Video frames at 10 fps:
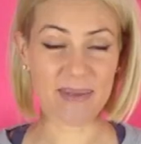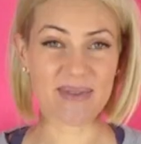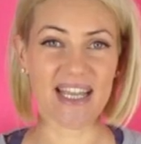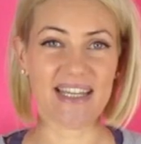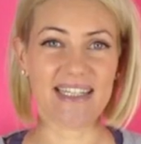
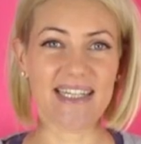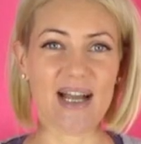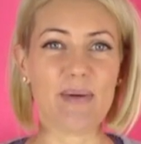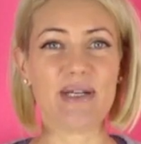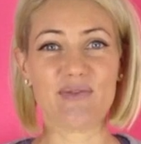name's Katie,
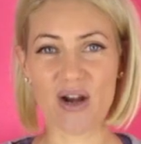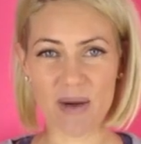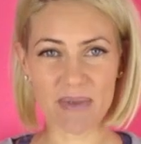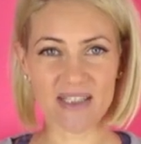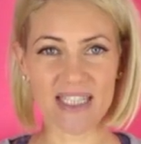I'm an
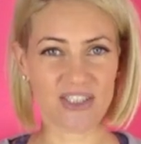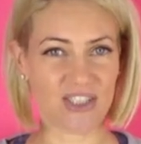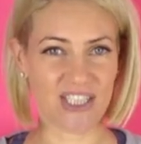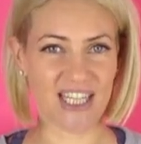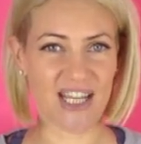environmental
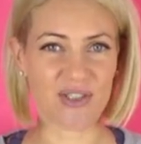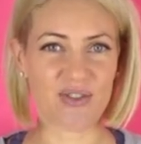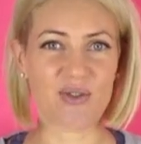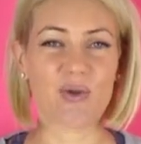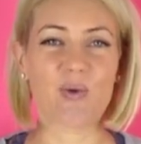engineer and a
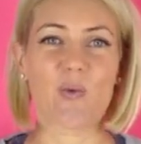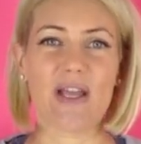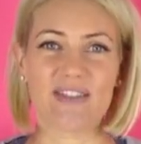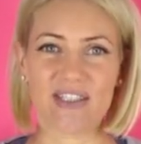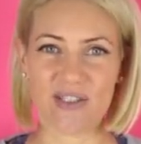zero
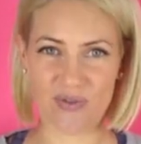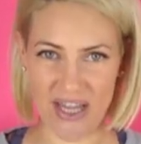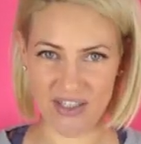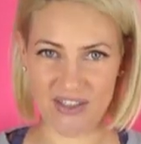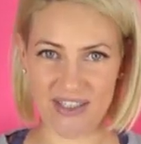waste
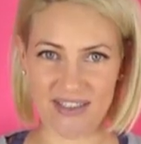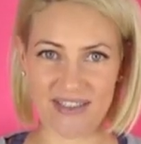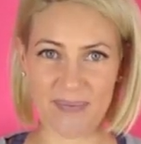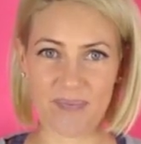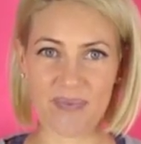evangelist.